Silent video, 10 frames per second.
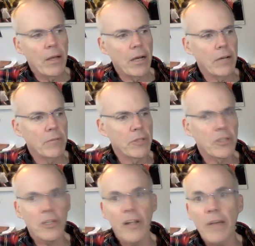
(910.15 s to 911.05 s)
with
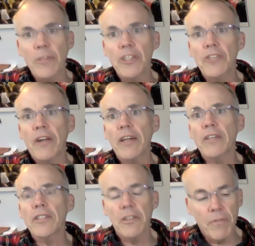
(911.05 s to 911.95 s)
the climate
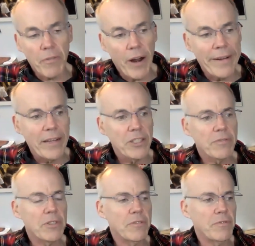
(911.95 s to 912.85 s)
strikes and Fridays
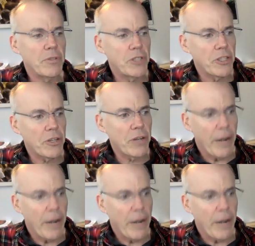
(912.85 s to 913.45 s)
for the Future.